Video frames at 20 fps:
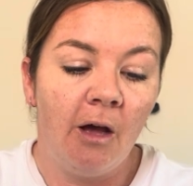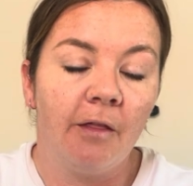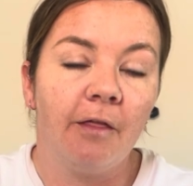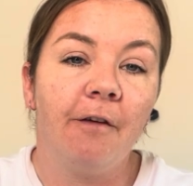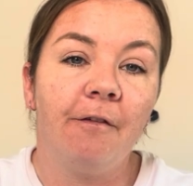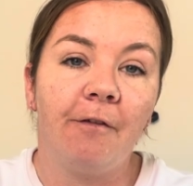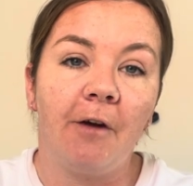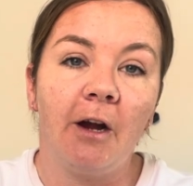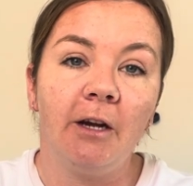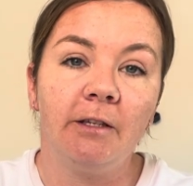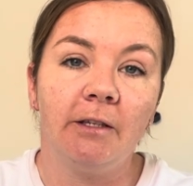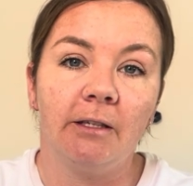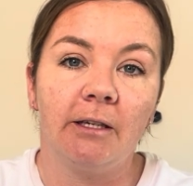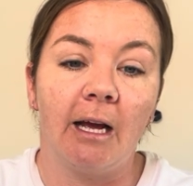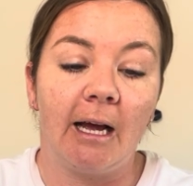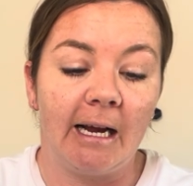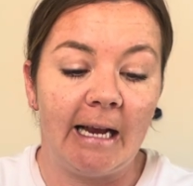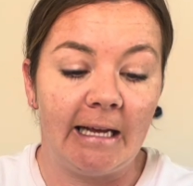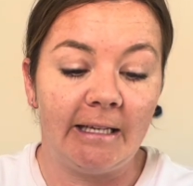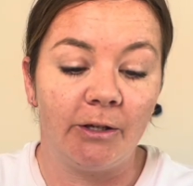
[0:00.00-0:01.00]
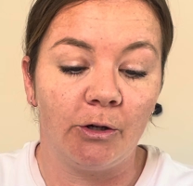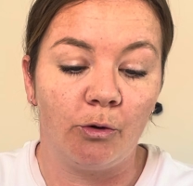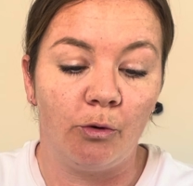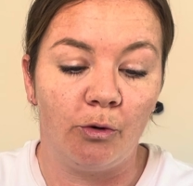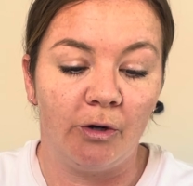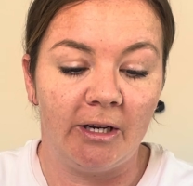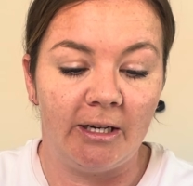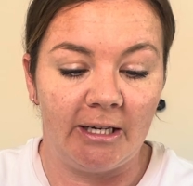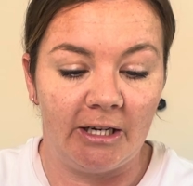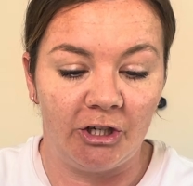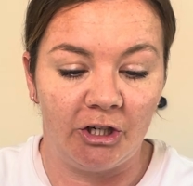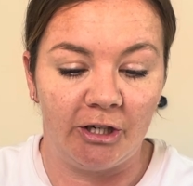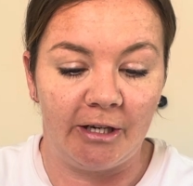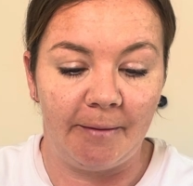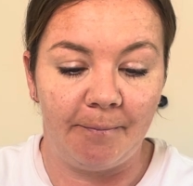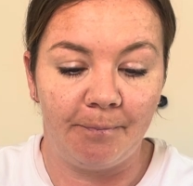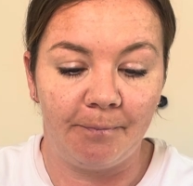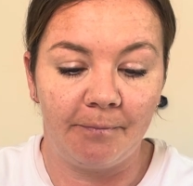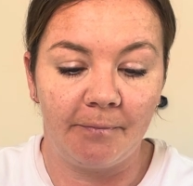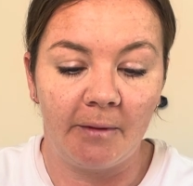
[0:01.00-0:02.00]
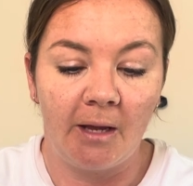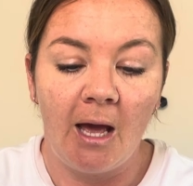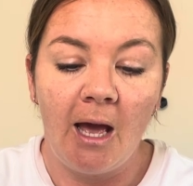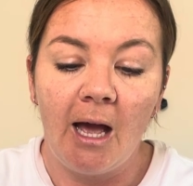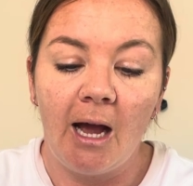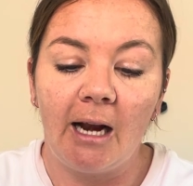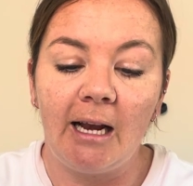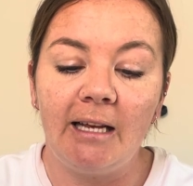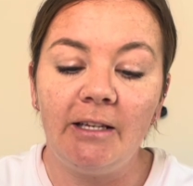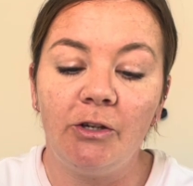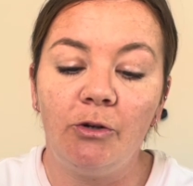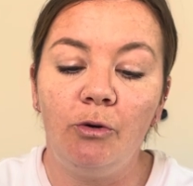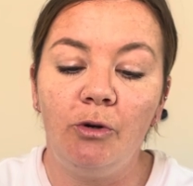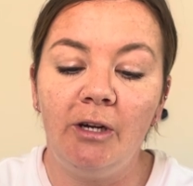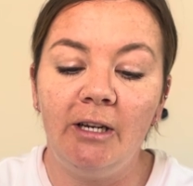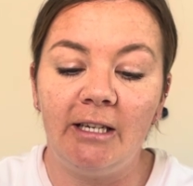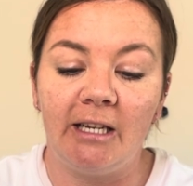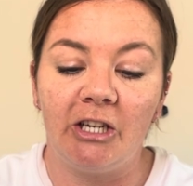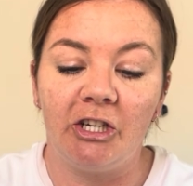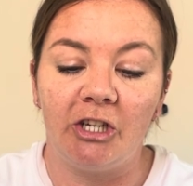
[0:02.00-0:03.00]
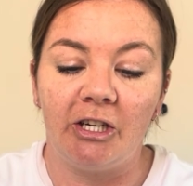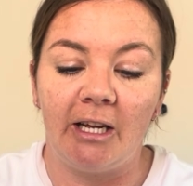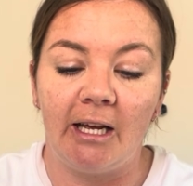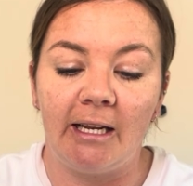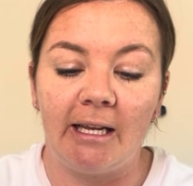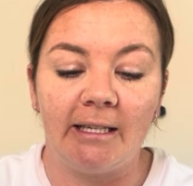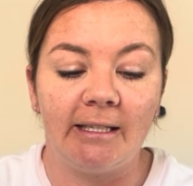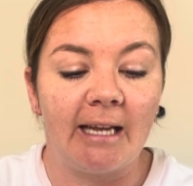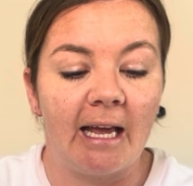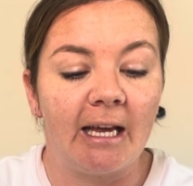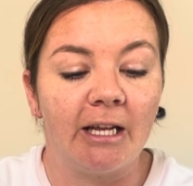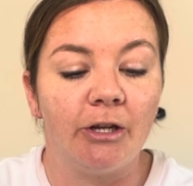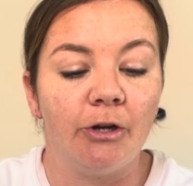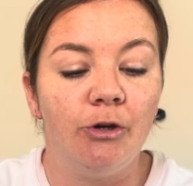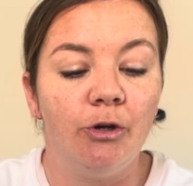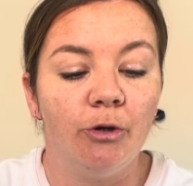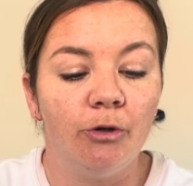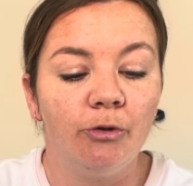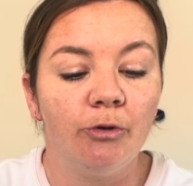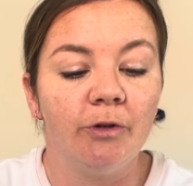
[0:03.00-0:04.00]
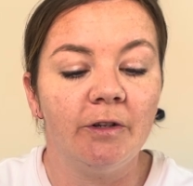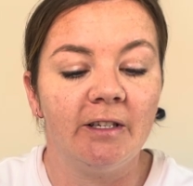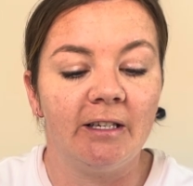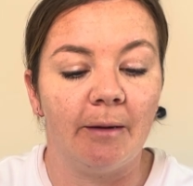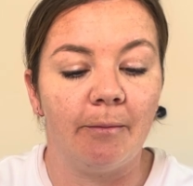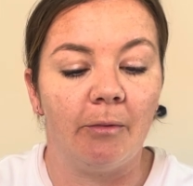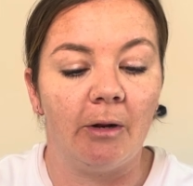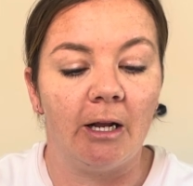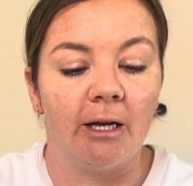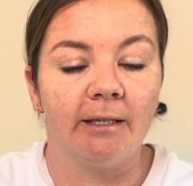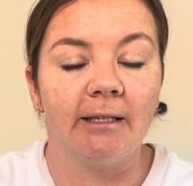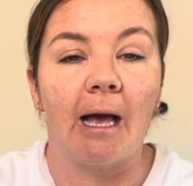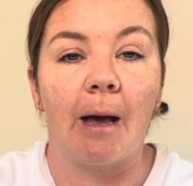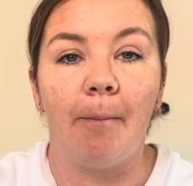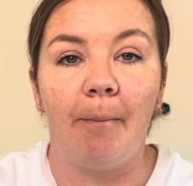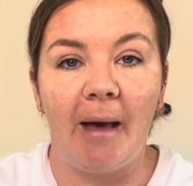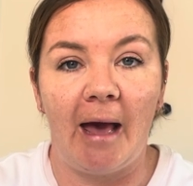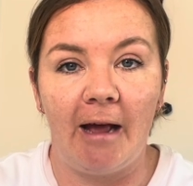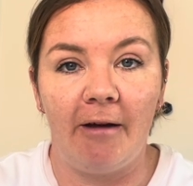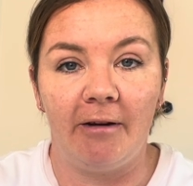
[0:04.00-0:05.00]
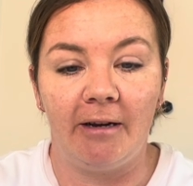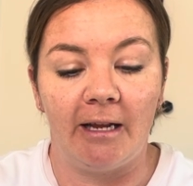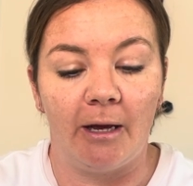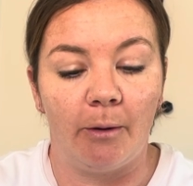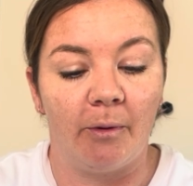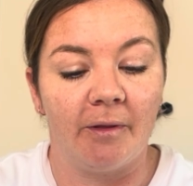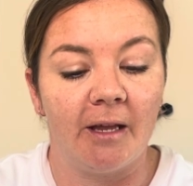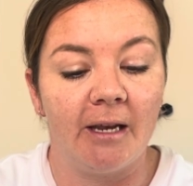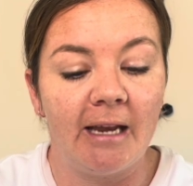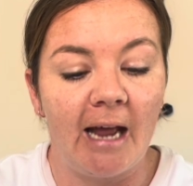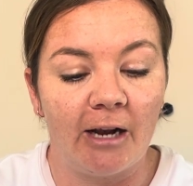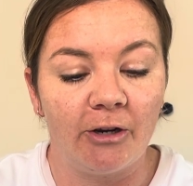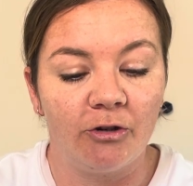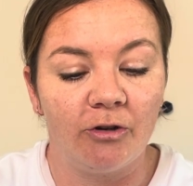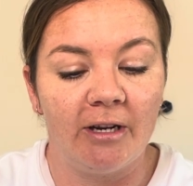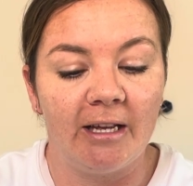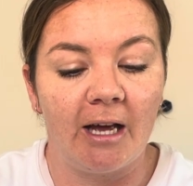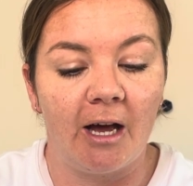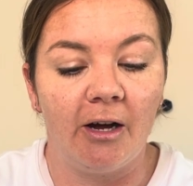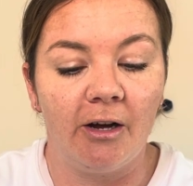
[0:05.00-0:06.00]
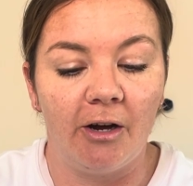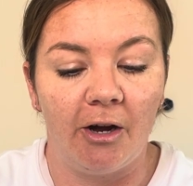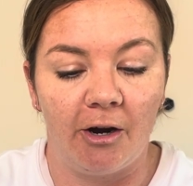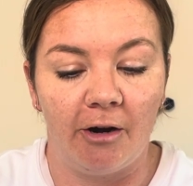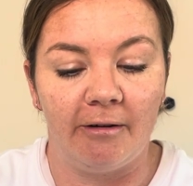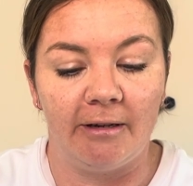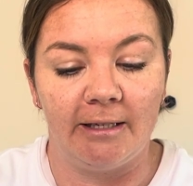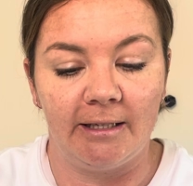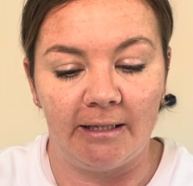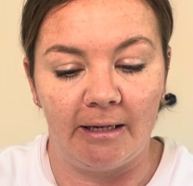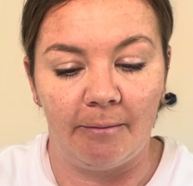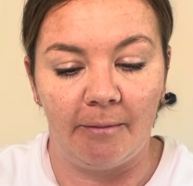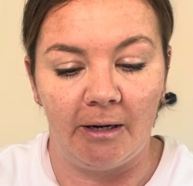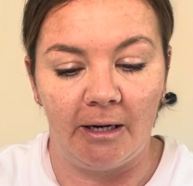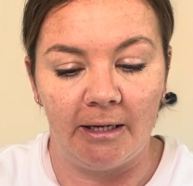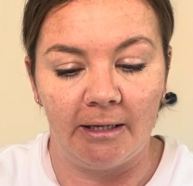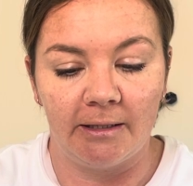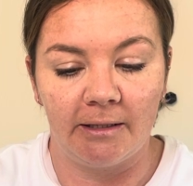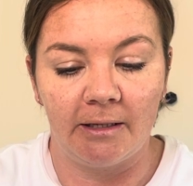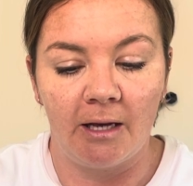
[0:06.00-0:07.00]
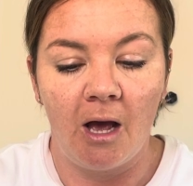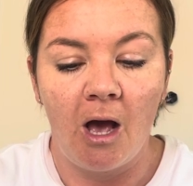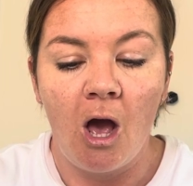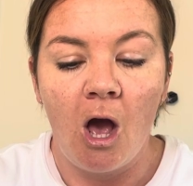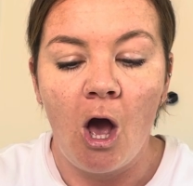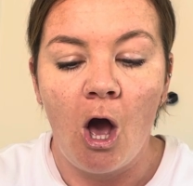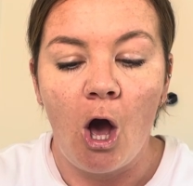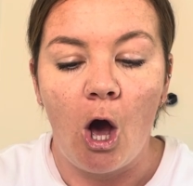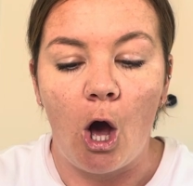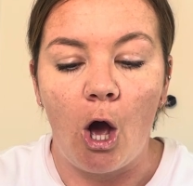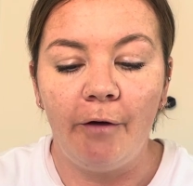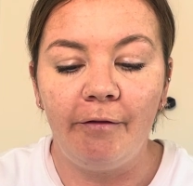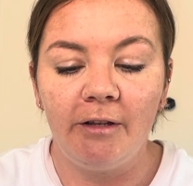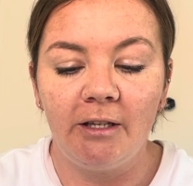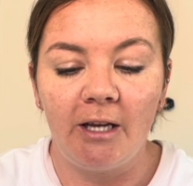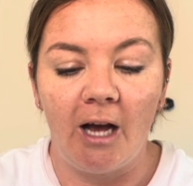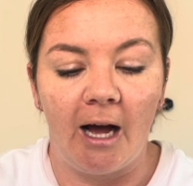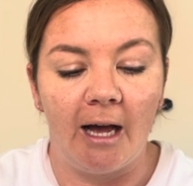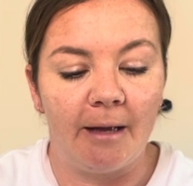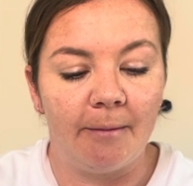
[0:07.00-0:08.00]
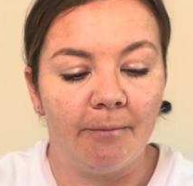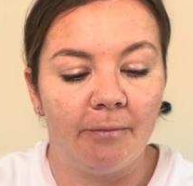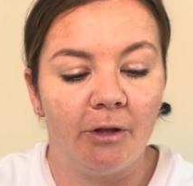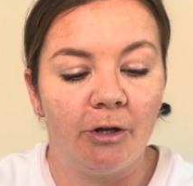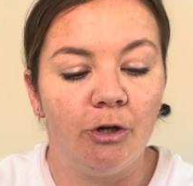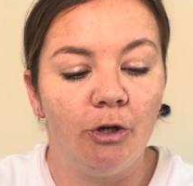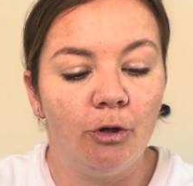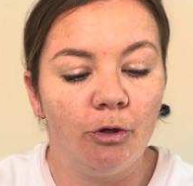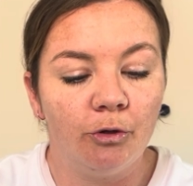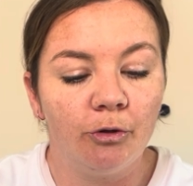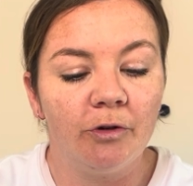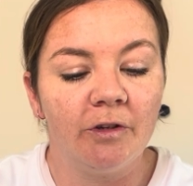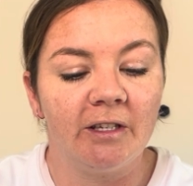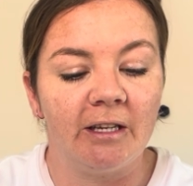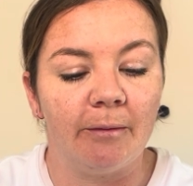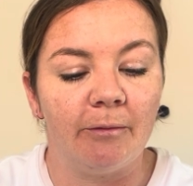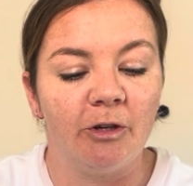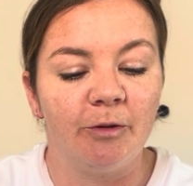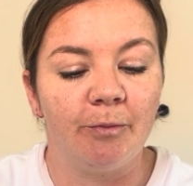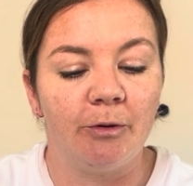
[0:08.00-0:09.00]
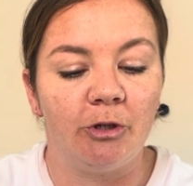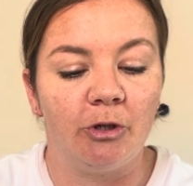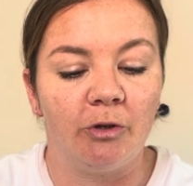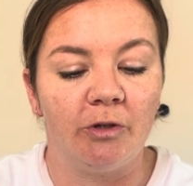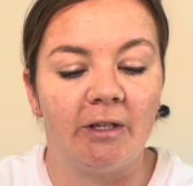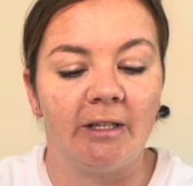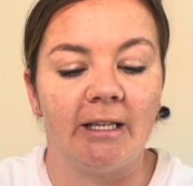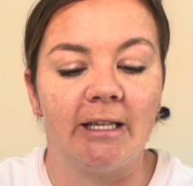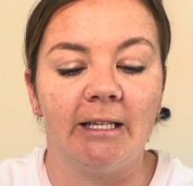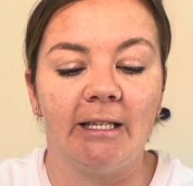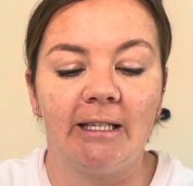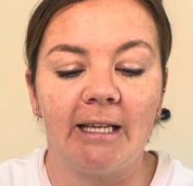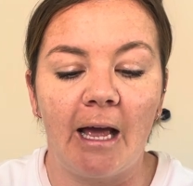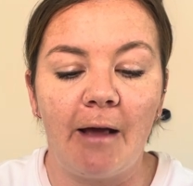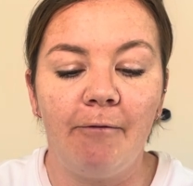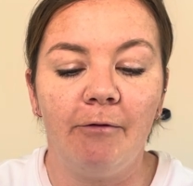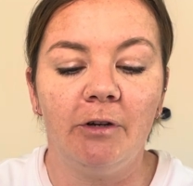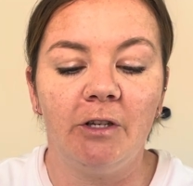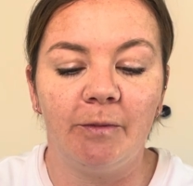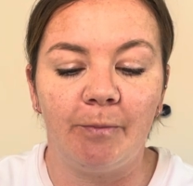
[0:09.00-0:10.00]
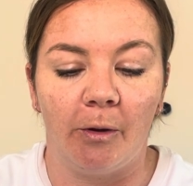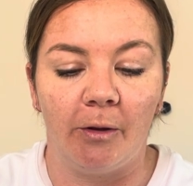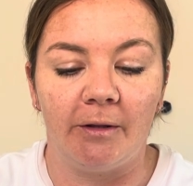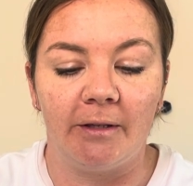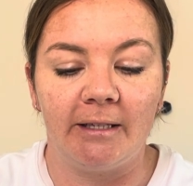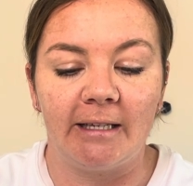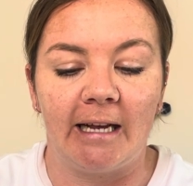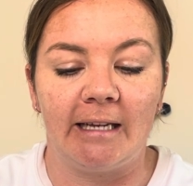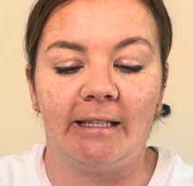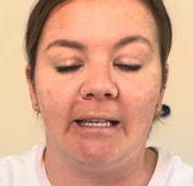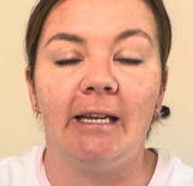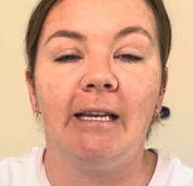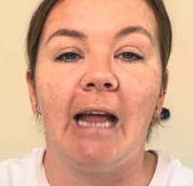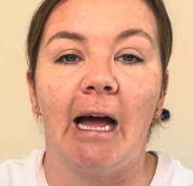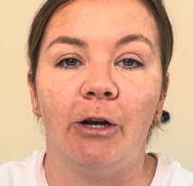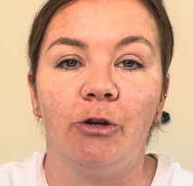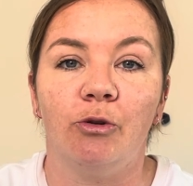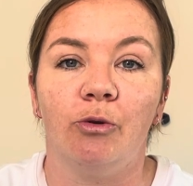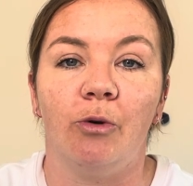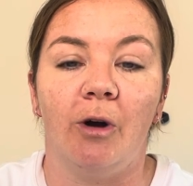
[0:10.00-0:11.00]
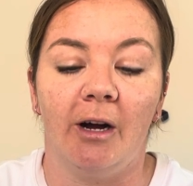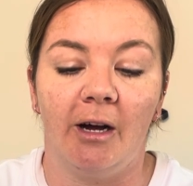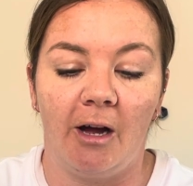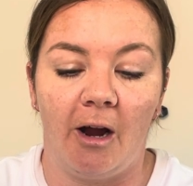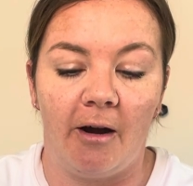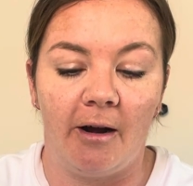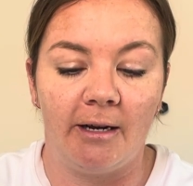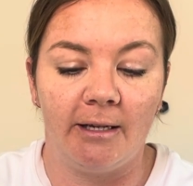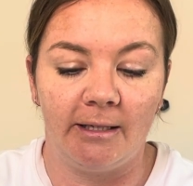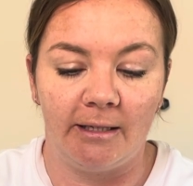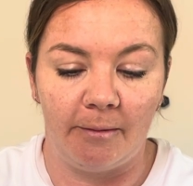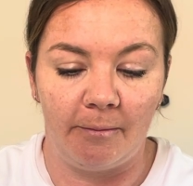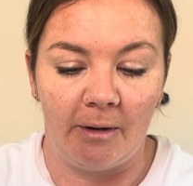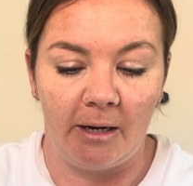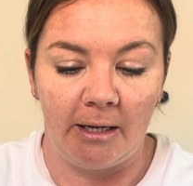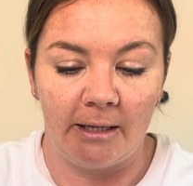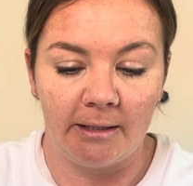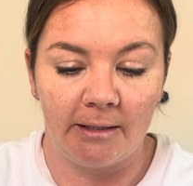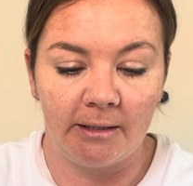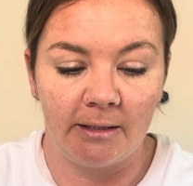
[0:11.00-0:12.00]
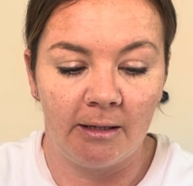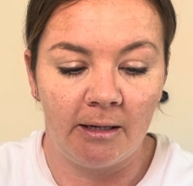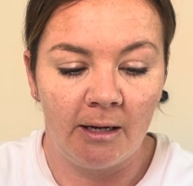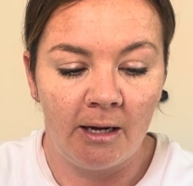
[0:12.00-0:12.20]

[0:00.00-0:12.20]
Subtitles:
The first, classical conditioning. Classical conditioning is taking a neutral stimulus and pairing it with a naturally occurring stimulus. Over time, the neutral stimulus produces the same response as the natural occurring stimulus,